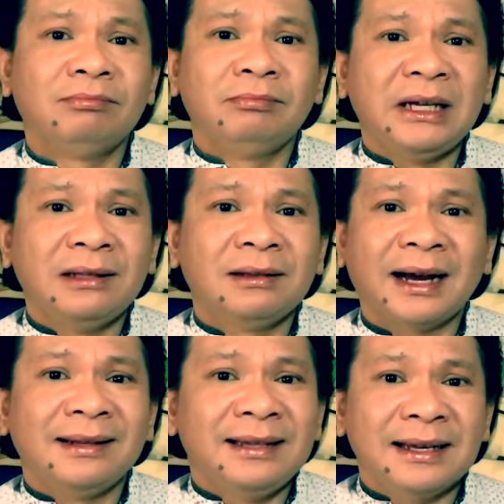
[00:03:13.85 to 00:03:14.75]
mean
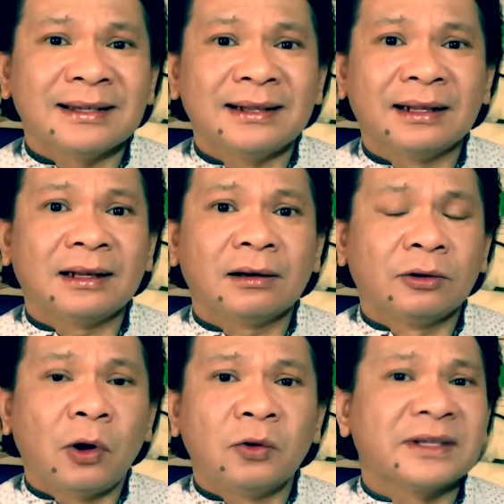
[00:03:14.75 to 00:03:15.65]
ideas that
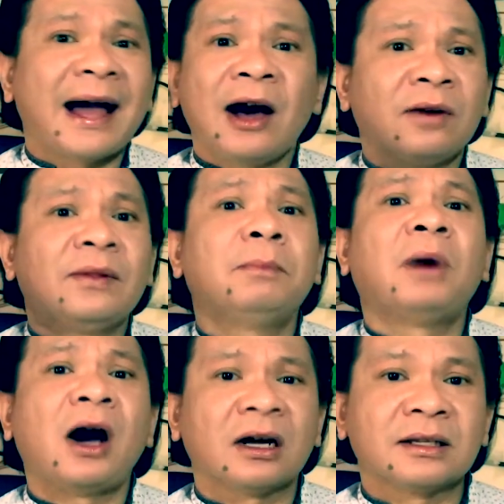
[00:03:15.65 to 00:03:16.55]
goes out of the
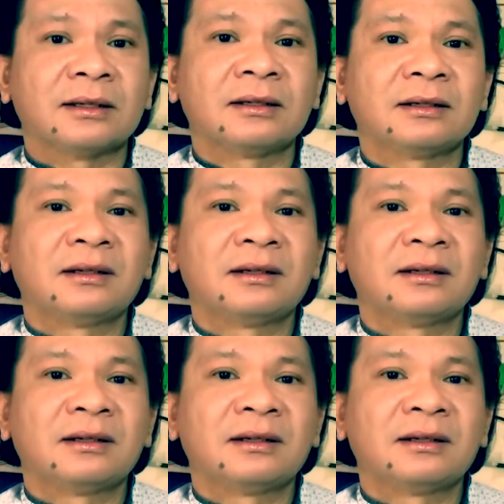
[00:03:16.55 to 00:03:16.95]
box.